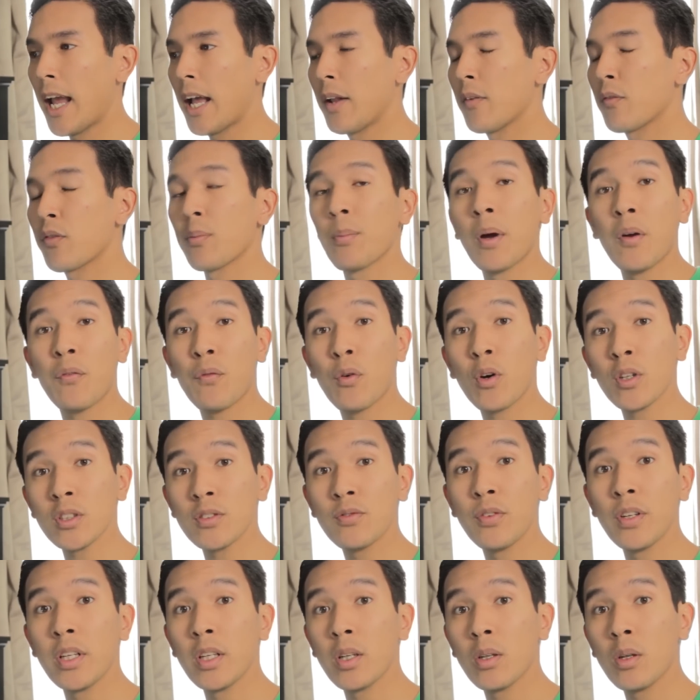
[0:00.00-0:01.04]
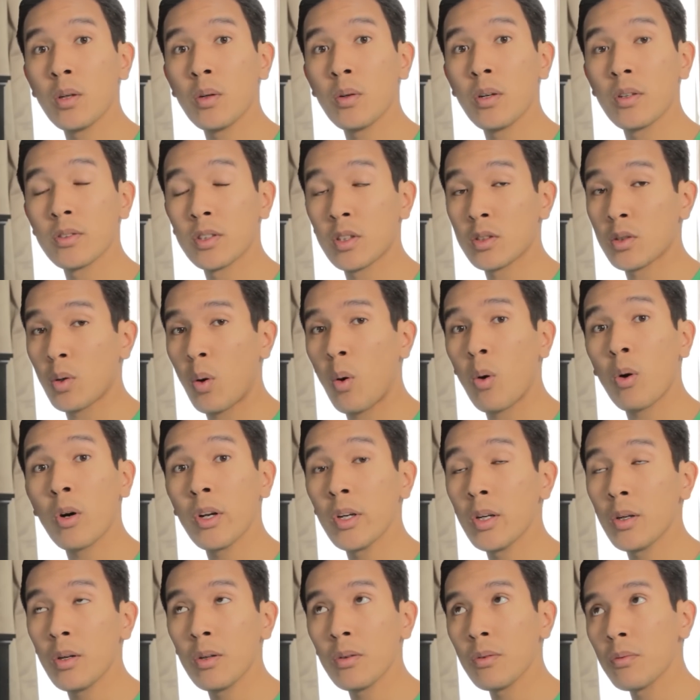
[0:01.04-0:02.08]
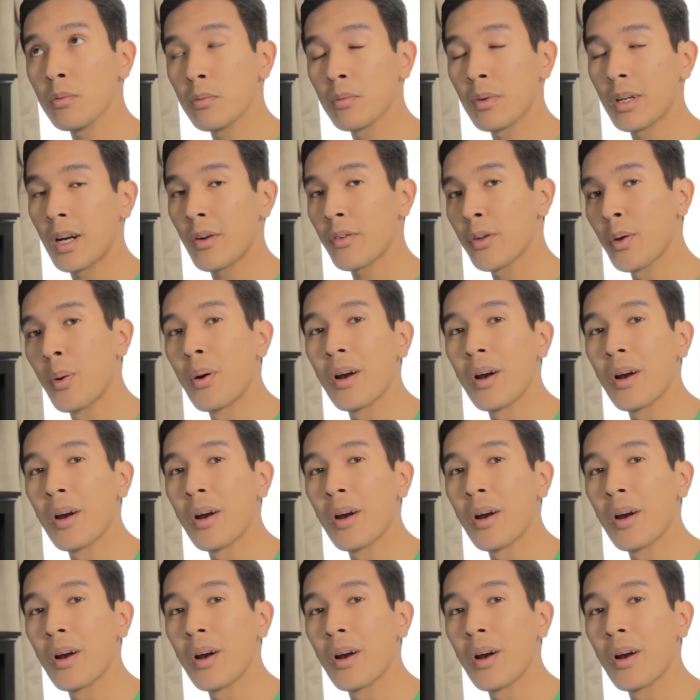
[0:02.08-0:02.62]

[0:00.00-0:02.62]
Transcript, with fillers: And for my first video tutorial, whatever